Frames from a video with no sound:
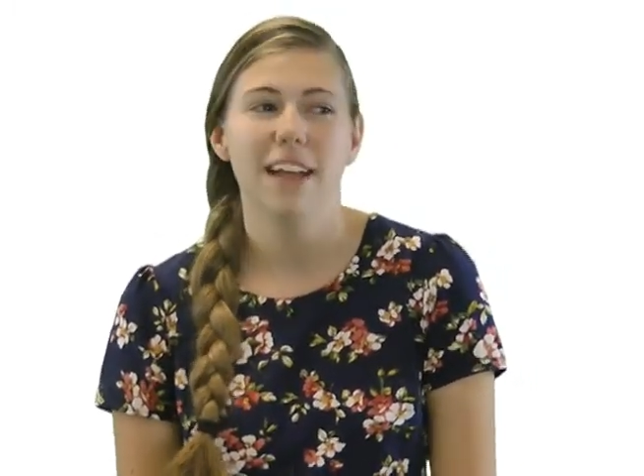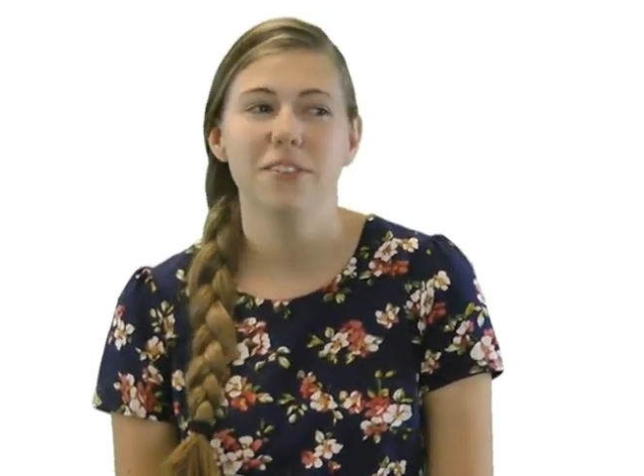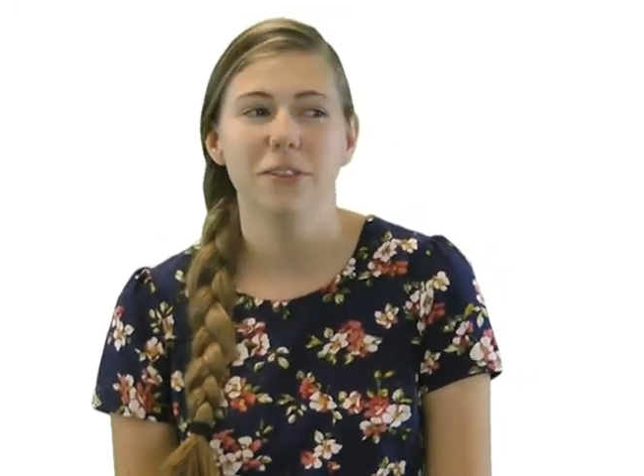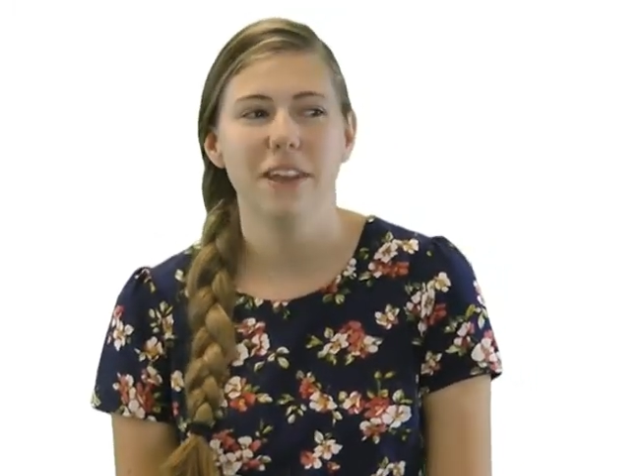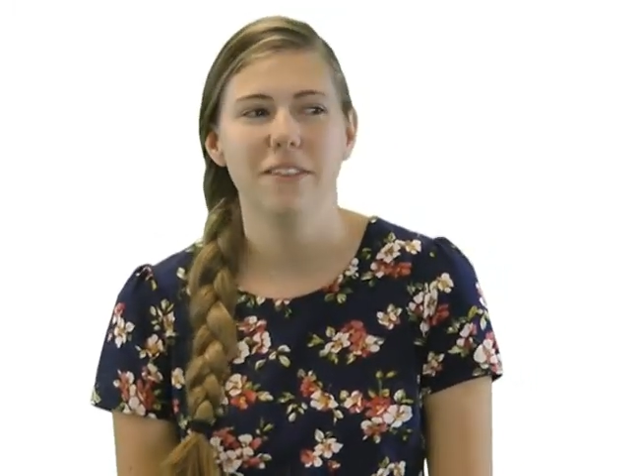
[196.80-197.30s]
And
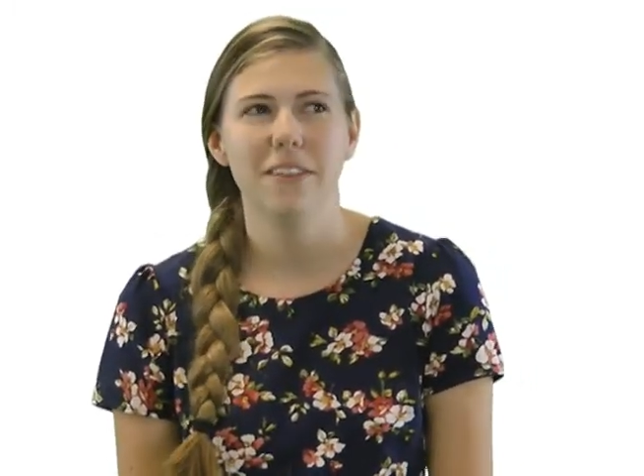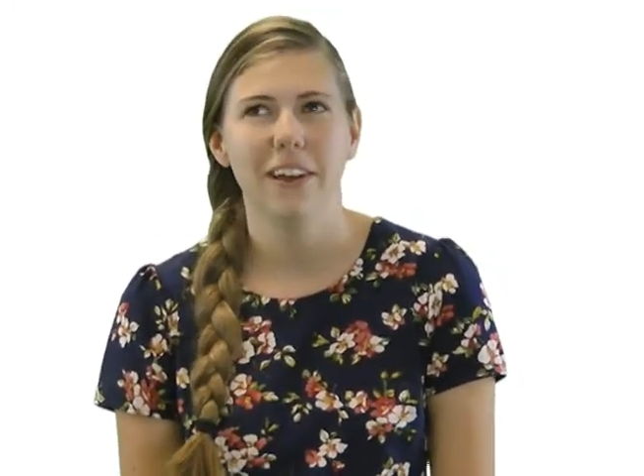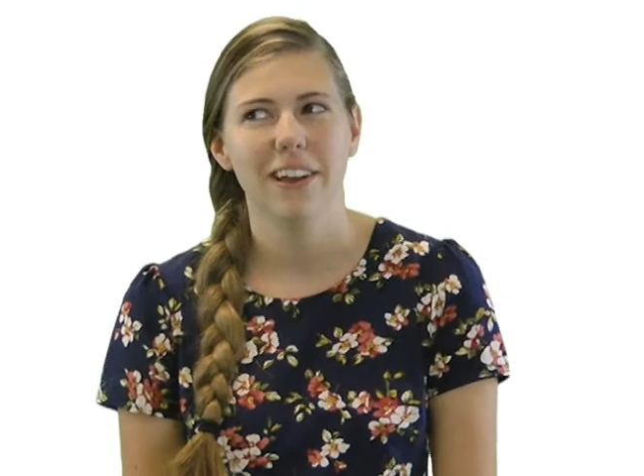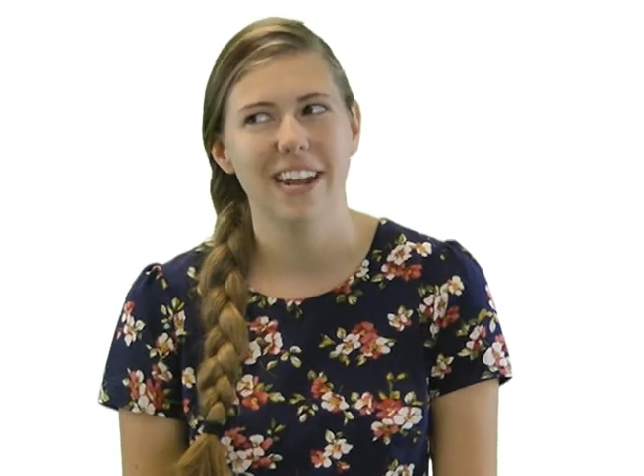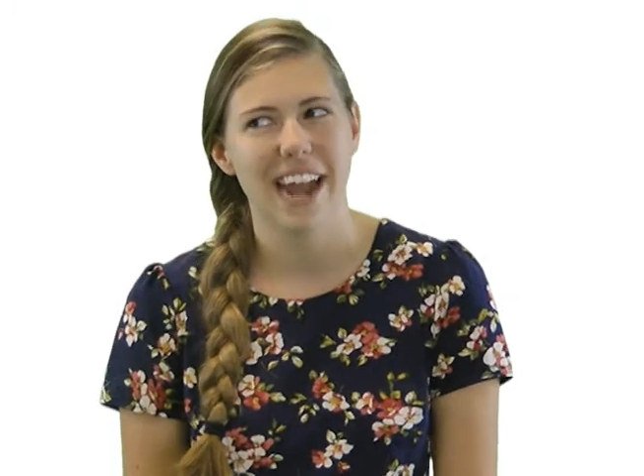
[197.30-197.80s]
so even though
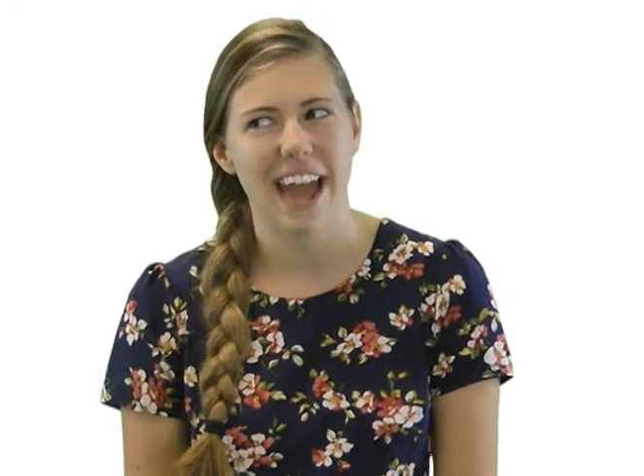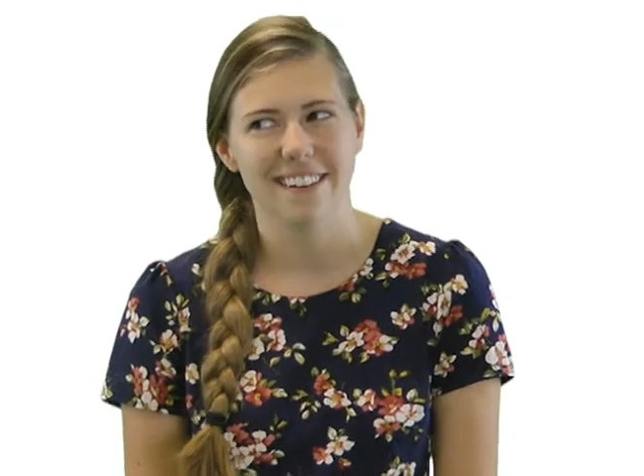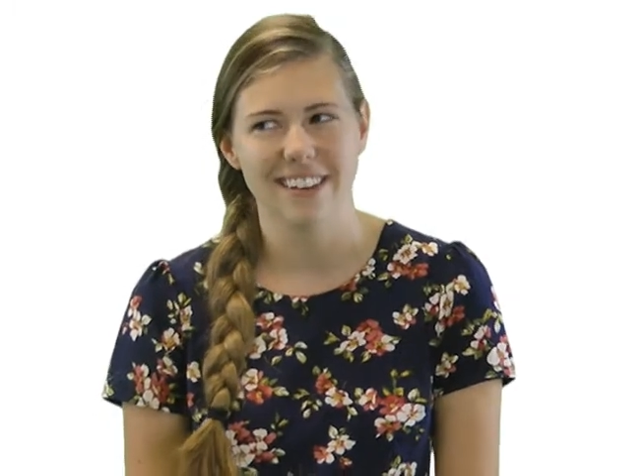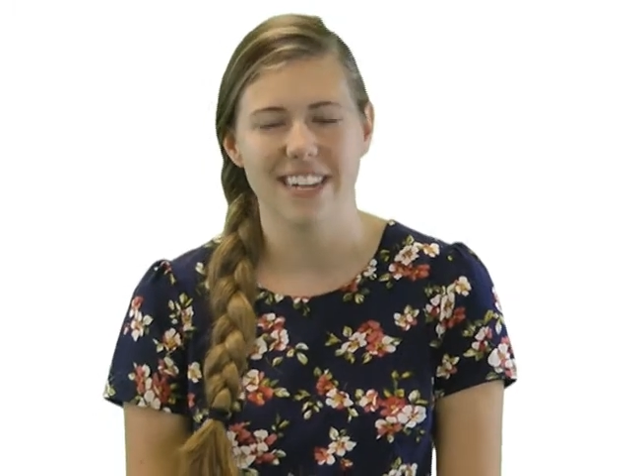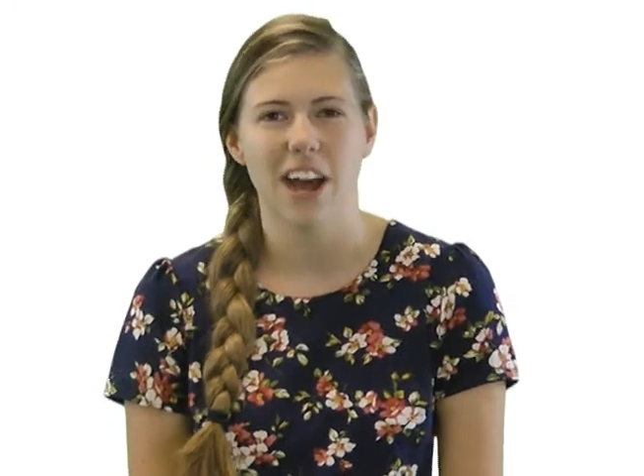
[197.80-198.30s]
I couldn't
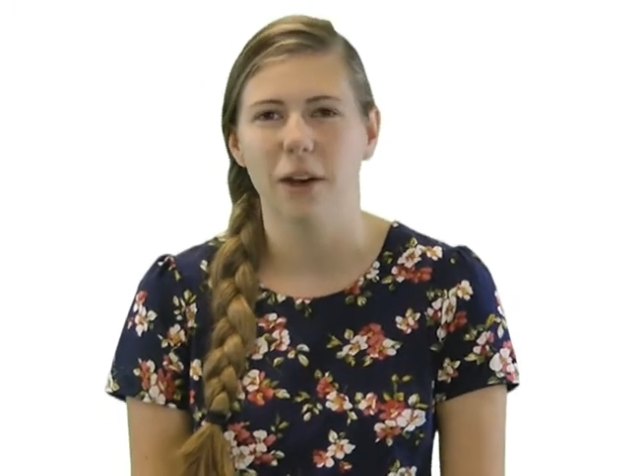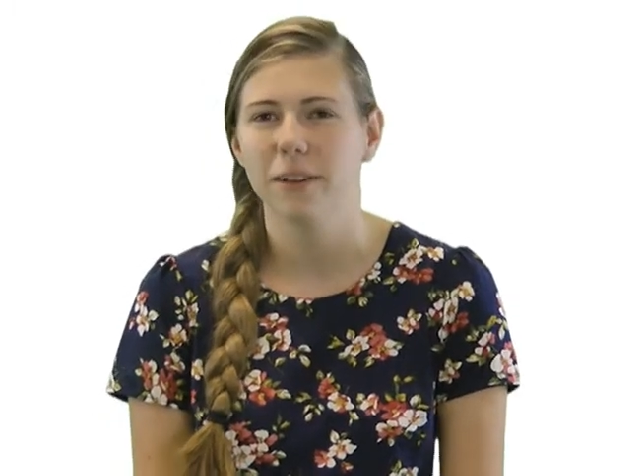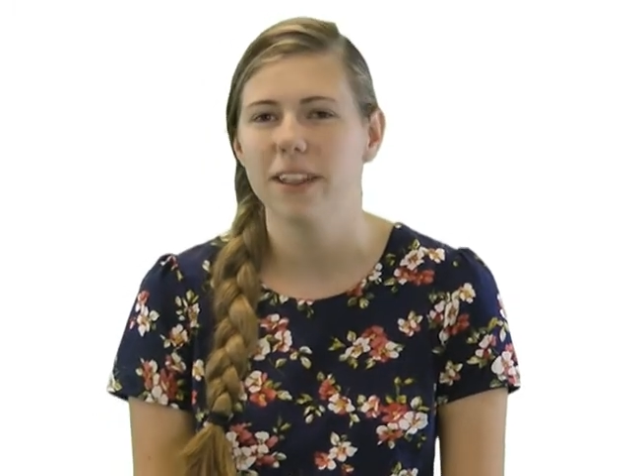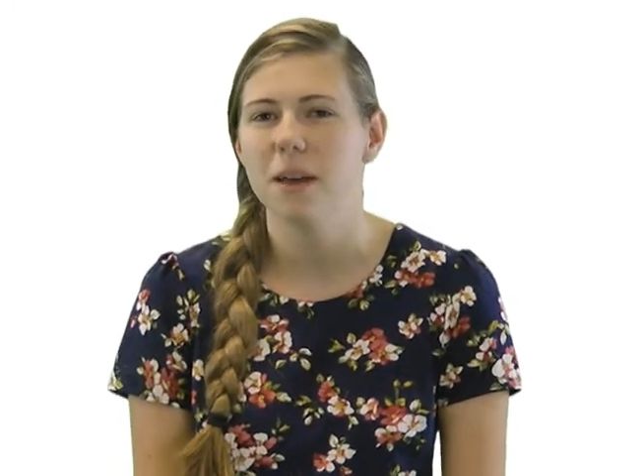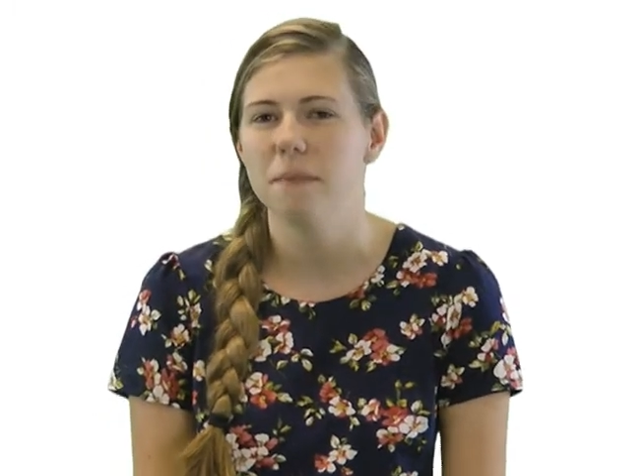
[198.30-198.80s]
actually talk
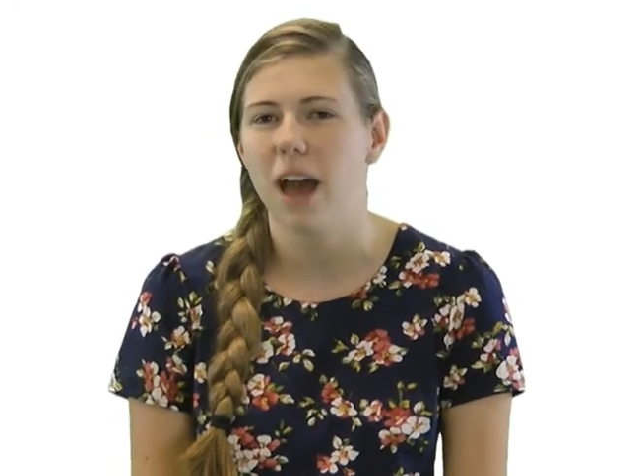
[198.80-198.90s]
with them,